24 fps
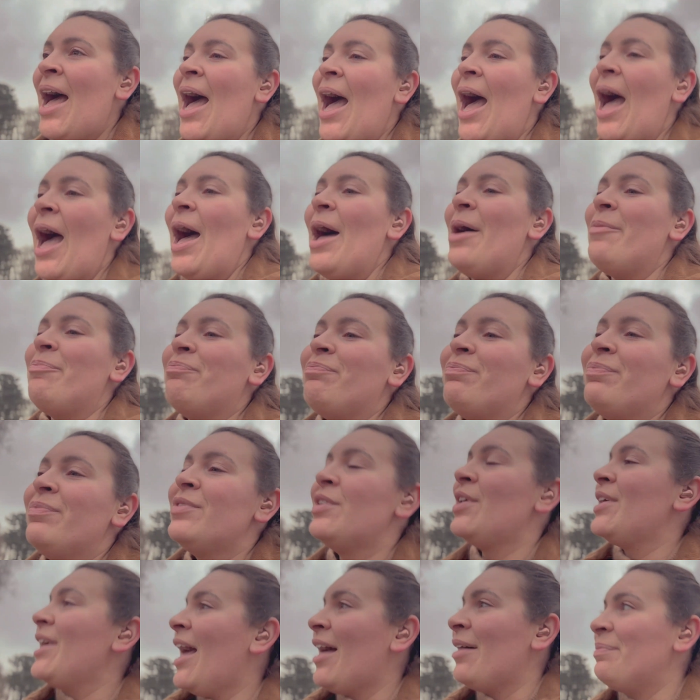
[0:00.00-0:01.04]
So
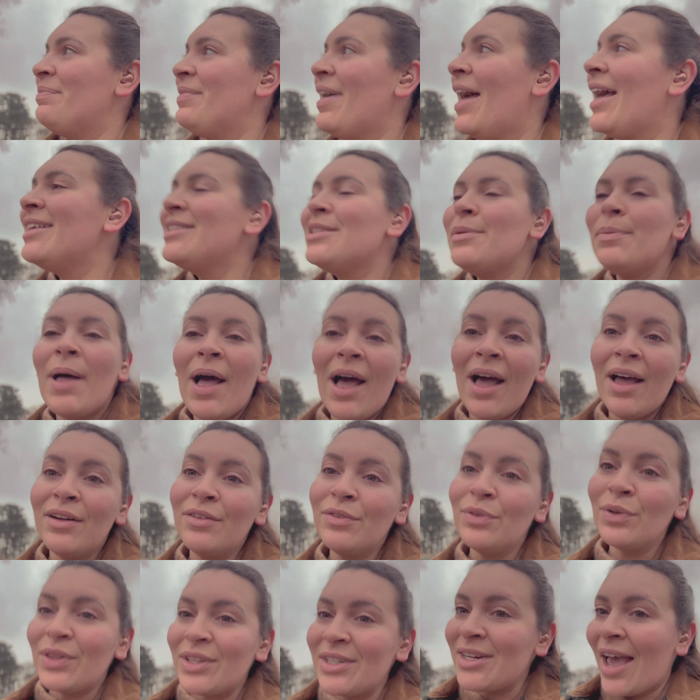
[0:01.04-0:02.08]
yeah, that is the plan
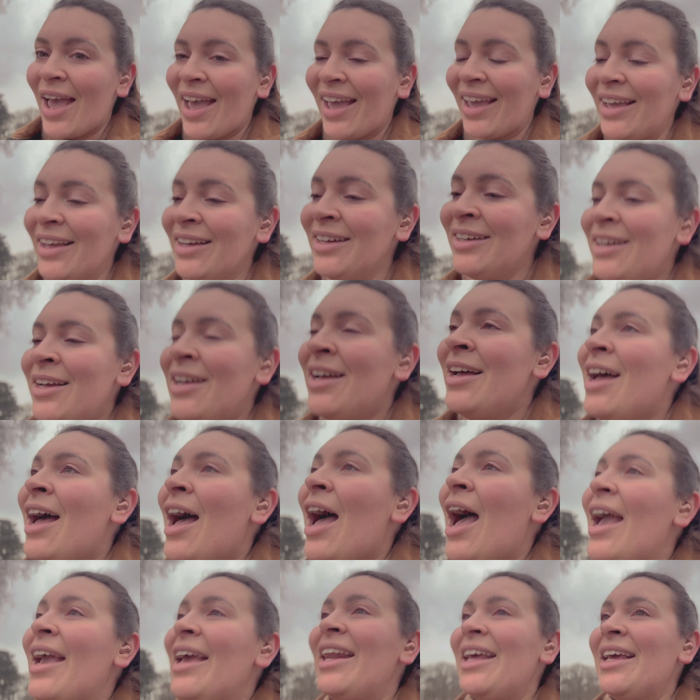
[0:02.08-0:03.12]
for the day.
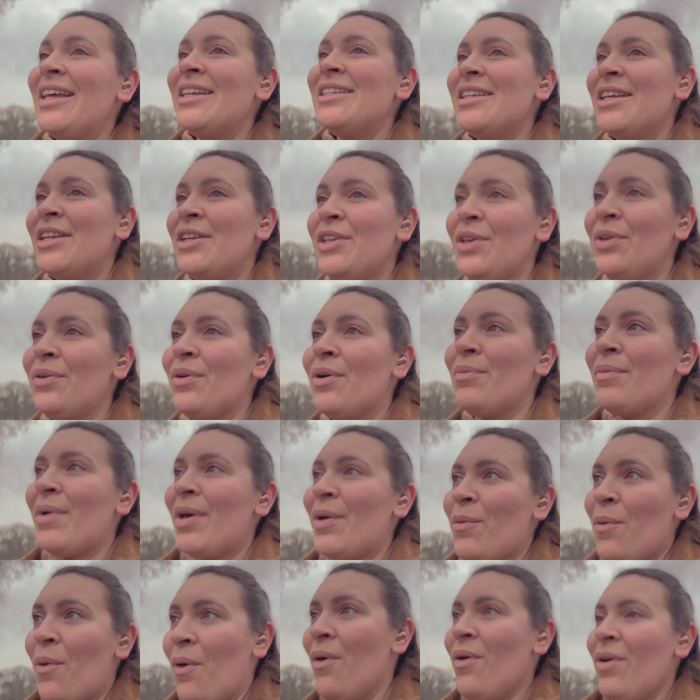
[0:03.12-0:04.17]
I'm going to continue on my
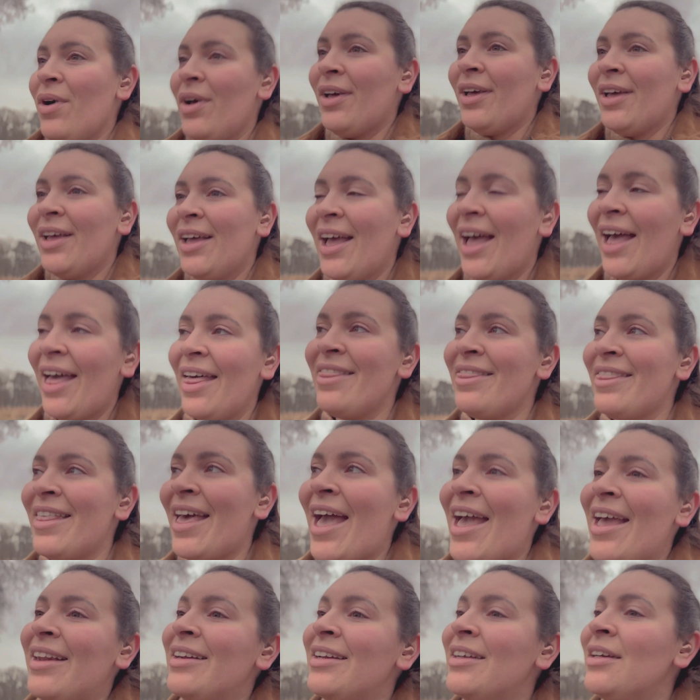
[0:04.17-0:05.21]
walk and
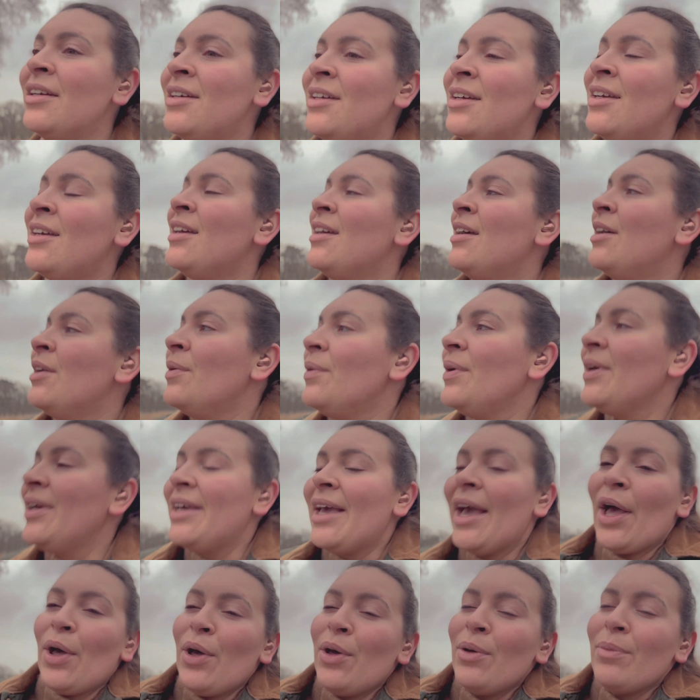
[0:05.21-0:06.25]
then
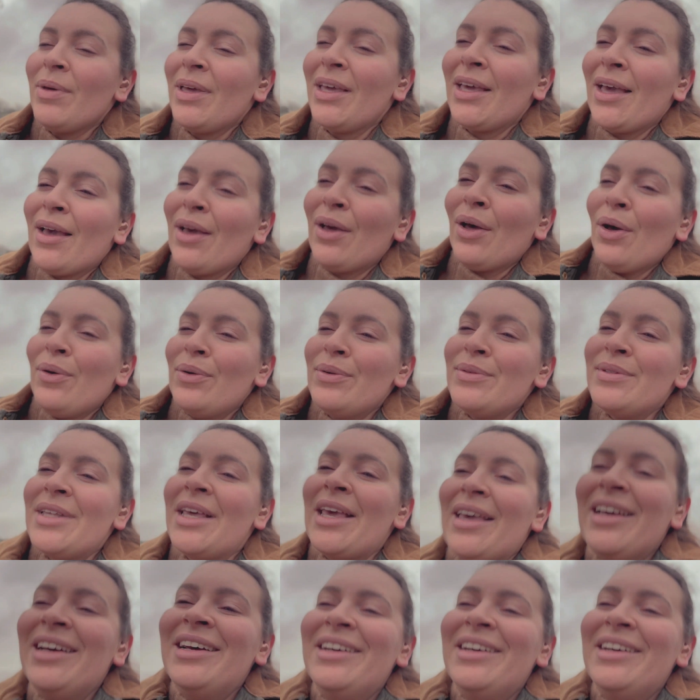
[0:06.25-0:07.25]
get home and get cozy.